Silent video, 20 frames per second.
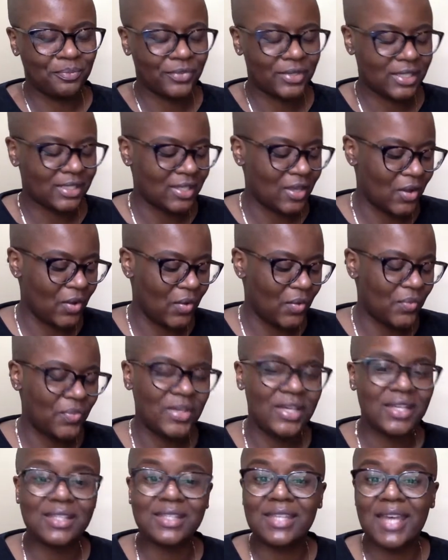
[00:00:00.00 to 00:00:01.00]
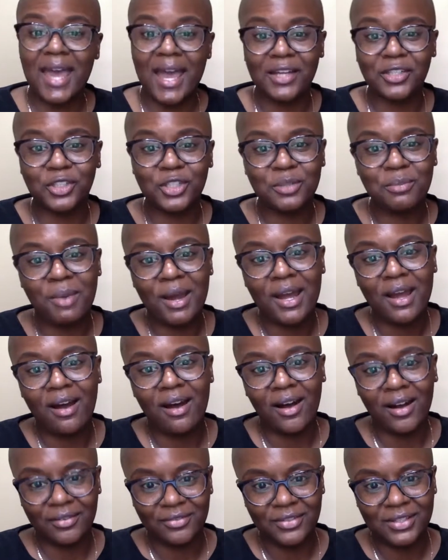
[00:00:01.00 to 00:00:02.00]
So it's actually my
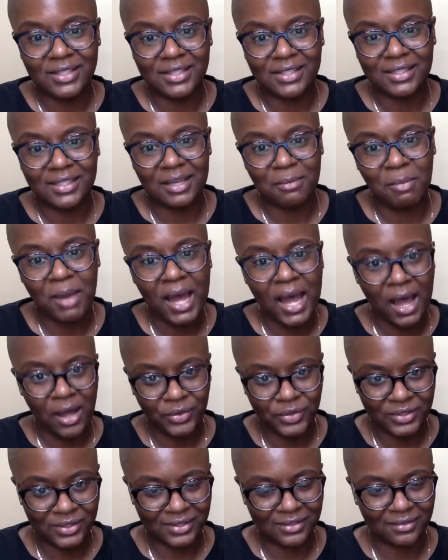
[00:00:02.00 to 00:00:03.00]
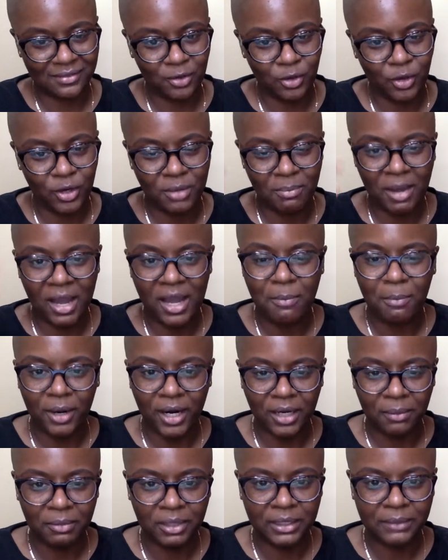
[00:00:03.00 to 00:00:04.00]
office in my house or in my
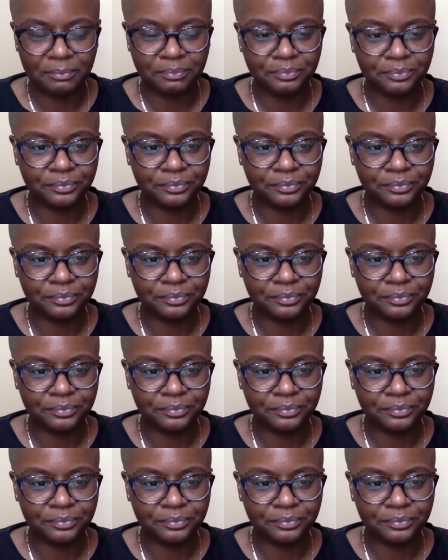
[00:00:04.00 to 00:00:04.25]
apartment.